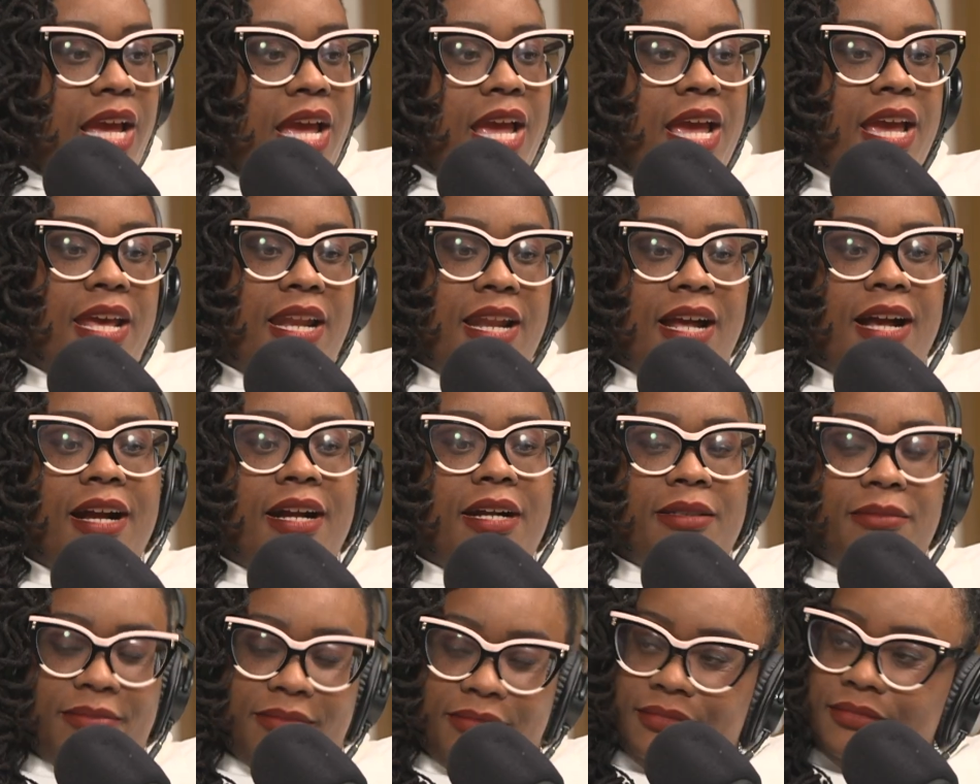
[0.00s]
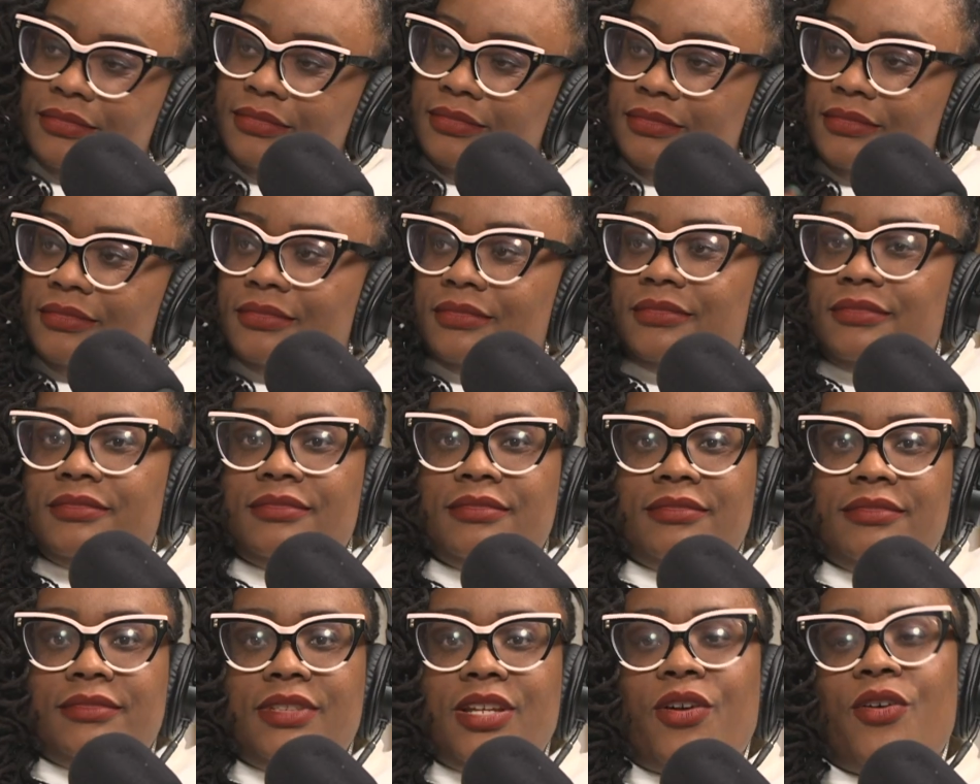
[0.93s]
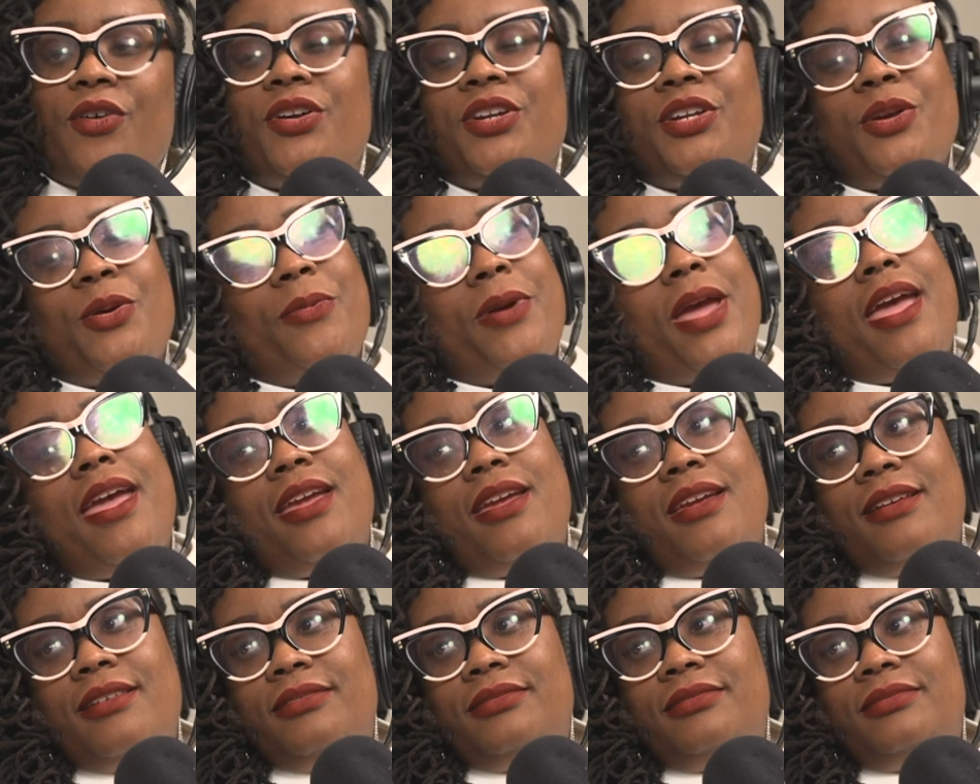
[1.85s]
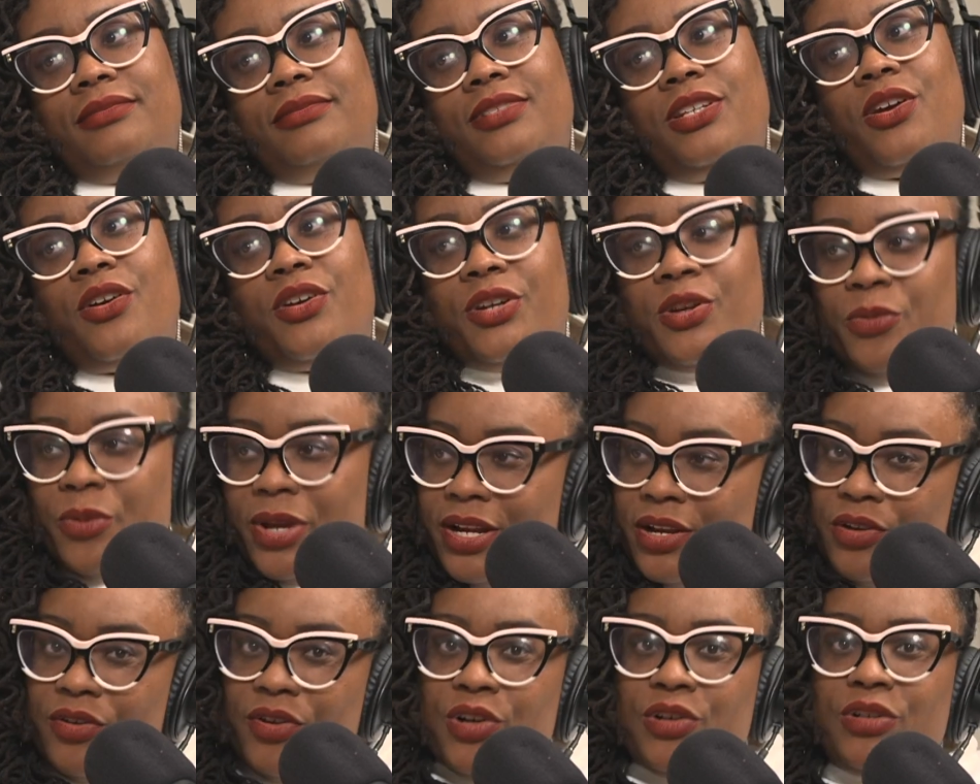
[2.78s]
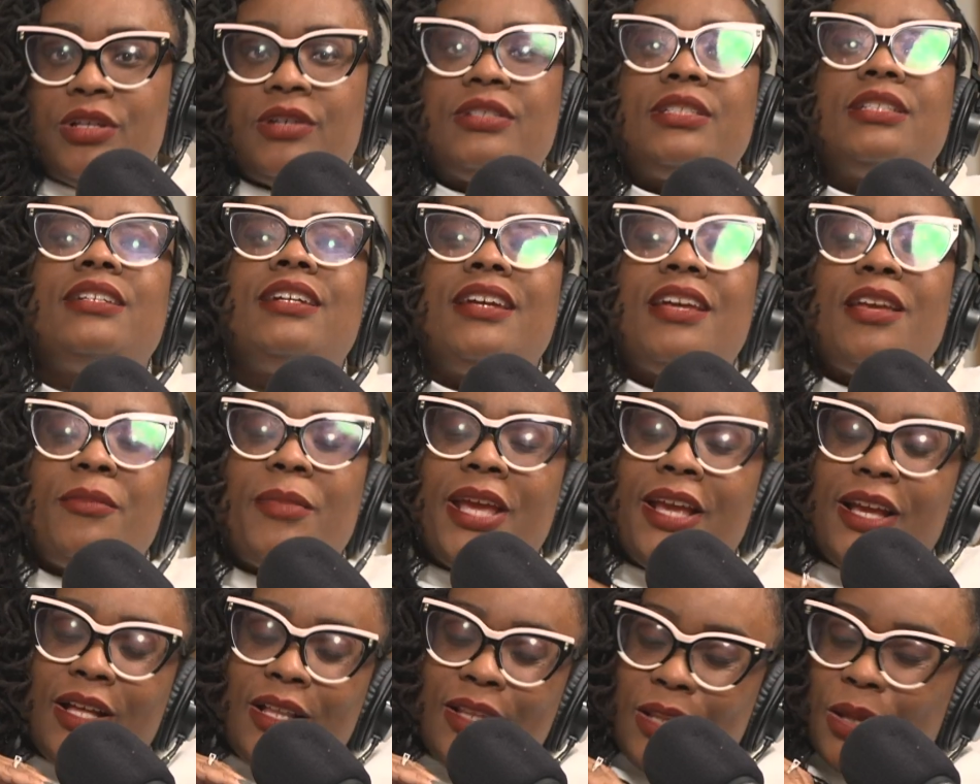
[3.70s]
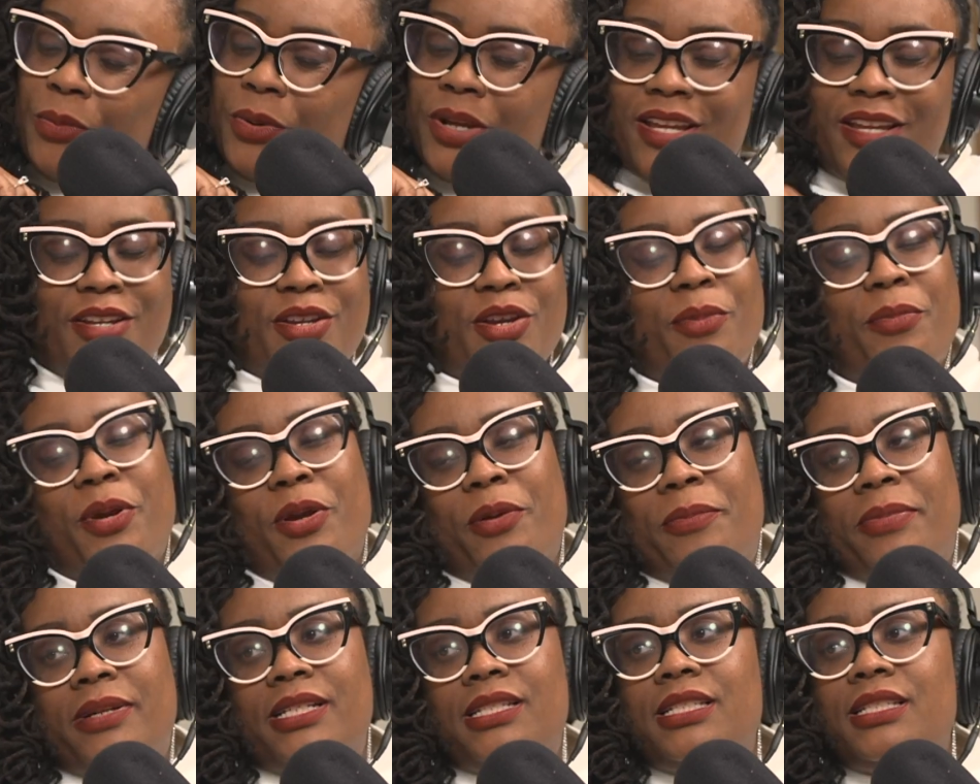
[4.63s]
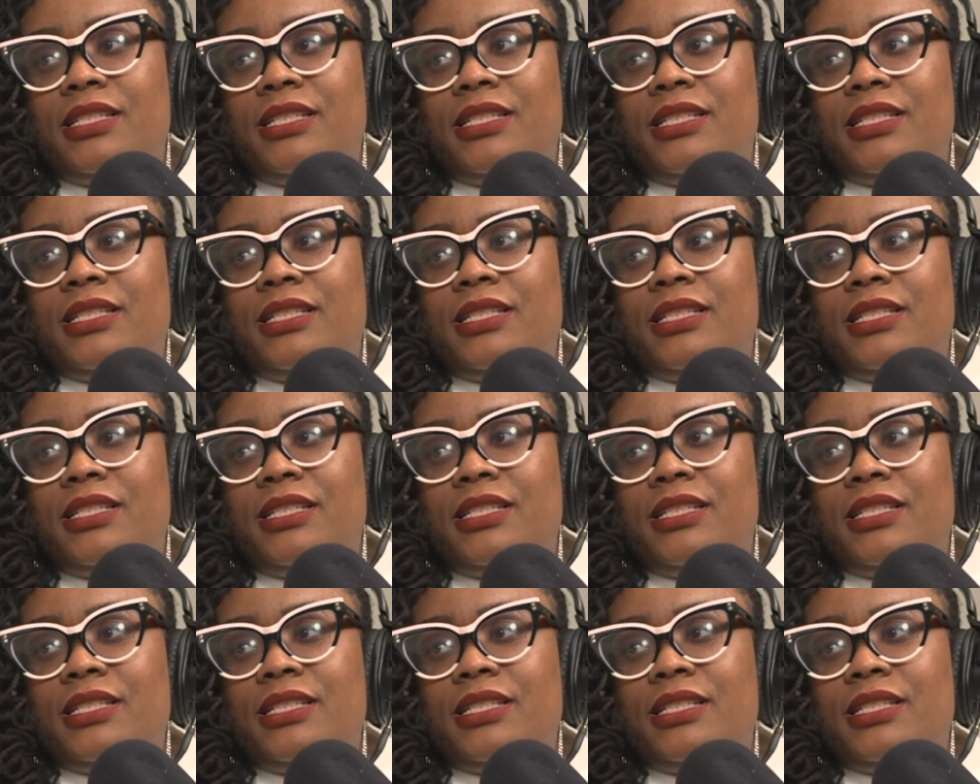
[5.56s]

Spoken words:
And you're on your way. Yeah. You're on your way to growing closer to him and glowing in your purpose.